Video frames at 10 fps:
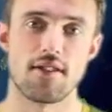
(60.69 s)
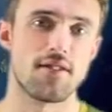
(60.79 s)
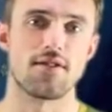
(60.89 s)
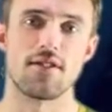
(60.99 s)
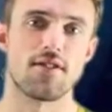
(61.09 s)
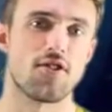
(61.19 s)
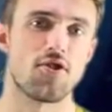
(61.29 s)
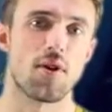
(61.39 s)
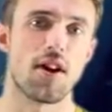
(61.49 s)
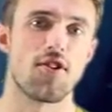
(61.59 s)
is the
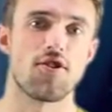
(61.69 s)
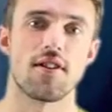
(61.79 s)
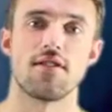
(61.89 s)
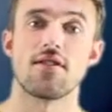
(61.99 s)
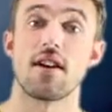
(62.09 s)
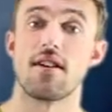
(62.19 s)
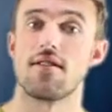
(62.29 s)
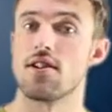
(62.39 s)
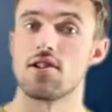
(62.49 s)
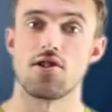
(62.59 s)
situation in, say,
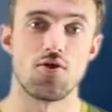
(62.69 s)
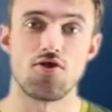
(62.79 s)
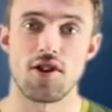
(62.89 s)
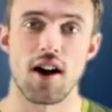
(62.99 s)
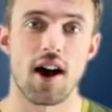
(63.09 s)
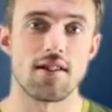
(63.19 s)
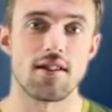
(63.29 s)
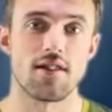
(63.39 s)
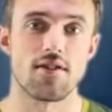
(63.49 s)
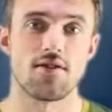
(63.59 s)
the Aleutian
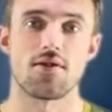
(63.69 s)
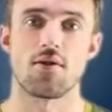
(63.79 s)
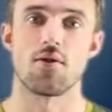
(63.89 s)
Islands